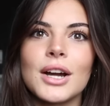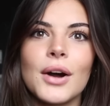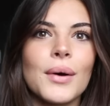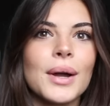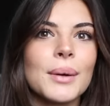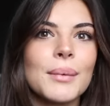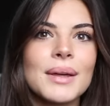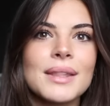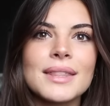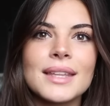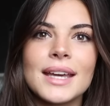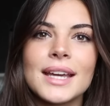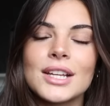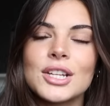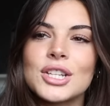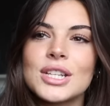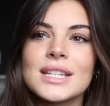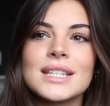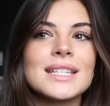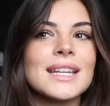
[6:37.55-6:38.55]
going with
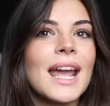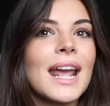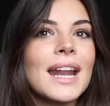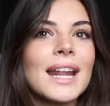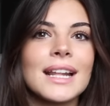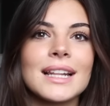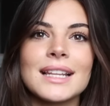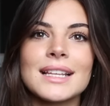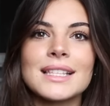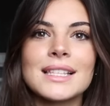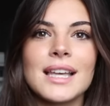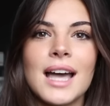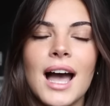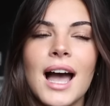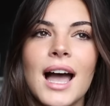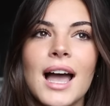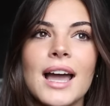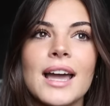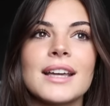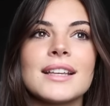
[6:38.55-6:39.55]
it, she's dating these
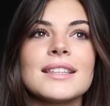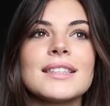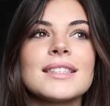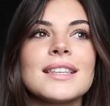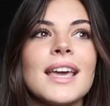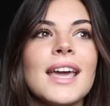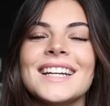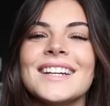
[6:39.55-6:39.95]
guys.